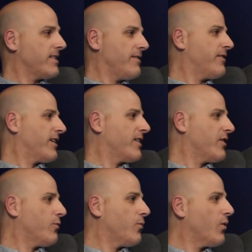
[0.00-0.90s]
is even going
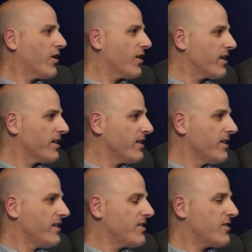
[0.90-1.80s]
to work.
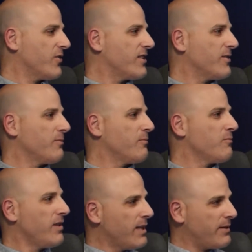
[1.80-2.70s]
So to
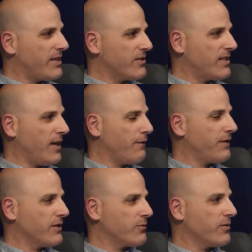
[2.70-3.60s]
limit yourself
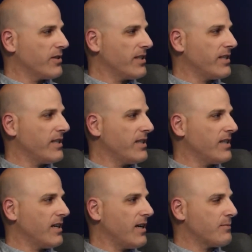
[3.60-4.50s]
feels really
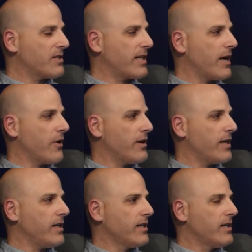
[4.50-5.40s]
scary.
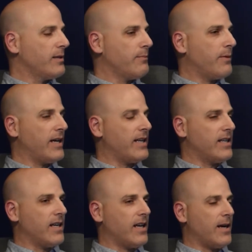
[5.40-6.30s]
But
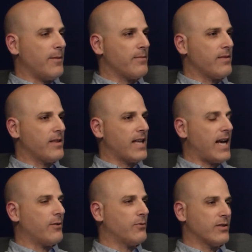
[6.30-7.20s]

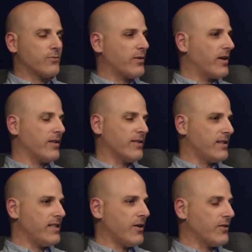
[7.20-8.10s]
that was where,
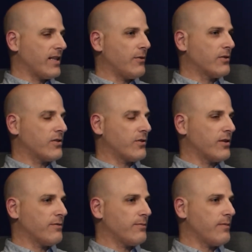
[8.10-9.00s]
you know, that was sort
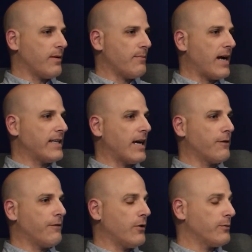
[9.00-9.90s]
of my
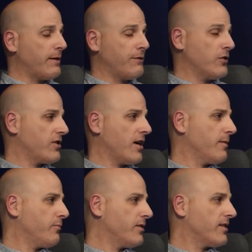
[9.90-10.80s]
downfall of my first
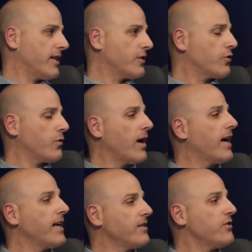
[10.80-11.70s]
startup, was like
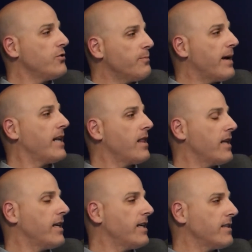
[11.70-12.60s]
trying too many
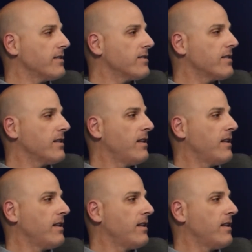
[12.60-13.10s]
things